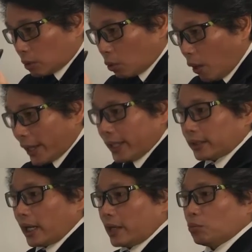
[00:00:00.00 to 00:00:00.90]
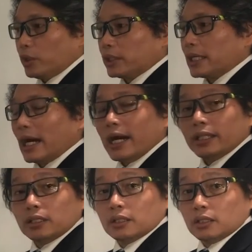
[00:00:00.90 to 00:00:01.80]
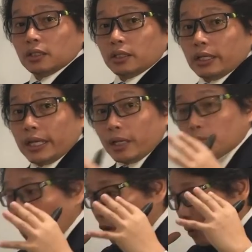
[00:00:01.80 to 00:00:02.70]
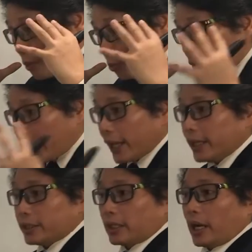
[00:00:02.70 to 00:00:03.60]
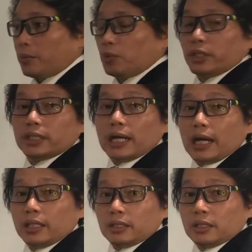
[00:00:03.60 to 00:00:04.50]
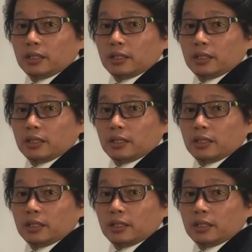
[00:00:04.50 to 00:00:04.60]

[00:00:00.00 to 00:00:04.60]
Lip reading: quiet time with God, a more prayer time with God,